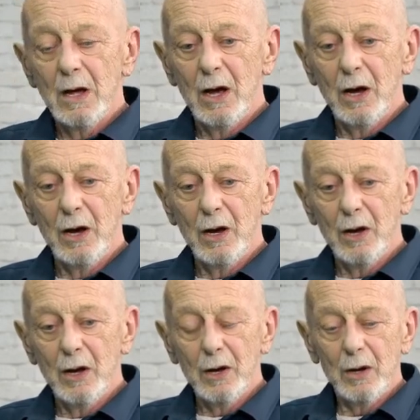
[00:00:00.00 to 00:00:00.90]

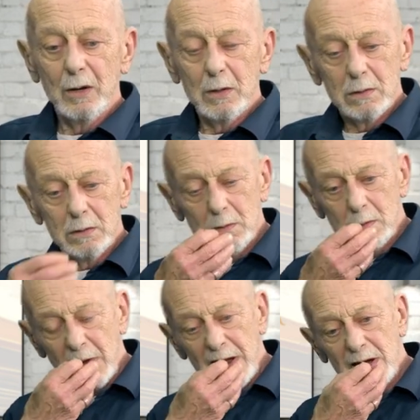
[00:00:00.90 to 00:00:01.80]

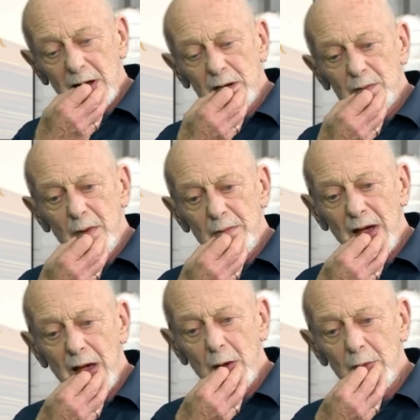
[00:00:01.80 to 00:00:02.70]
I can't remember
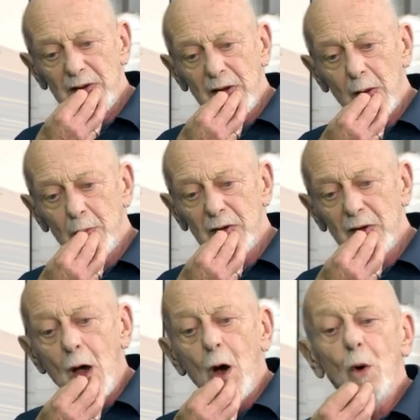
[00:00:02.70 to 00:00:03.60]
how it happened.
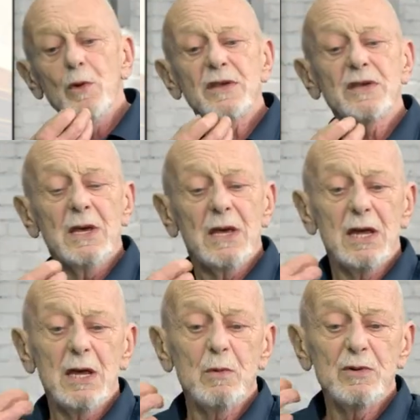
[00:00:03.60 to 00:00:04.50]
Oh yes,
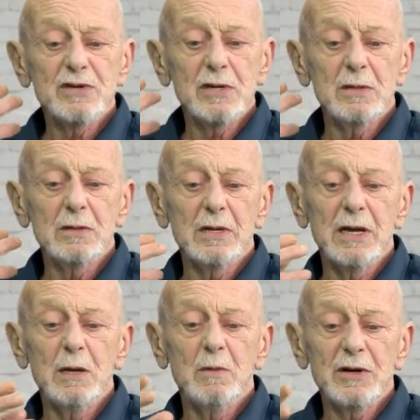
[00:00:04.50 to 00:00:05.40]
he
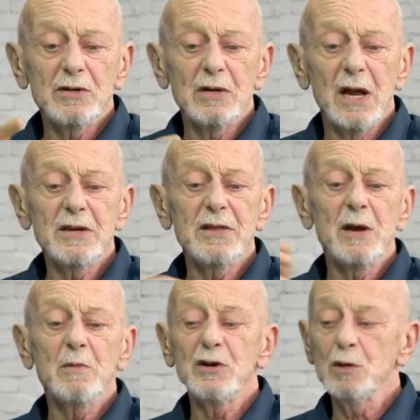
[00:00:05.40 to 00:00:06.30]
went to London,
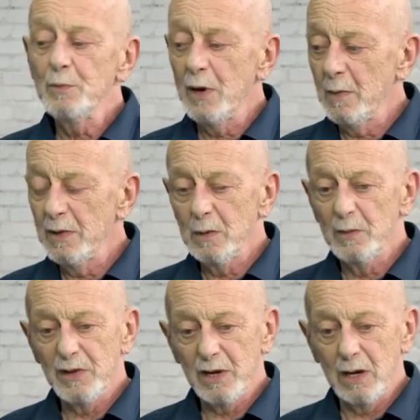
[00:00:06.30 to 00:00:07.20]
then went to Birmingham
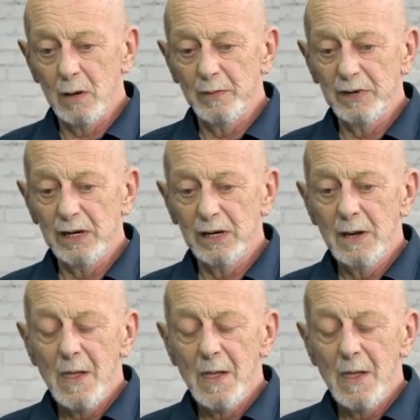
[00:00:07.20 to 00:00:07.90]
with the company,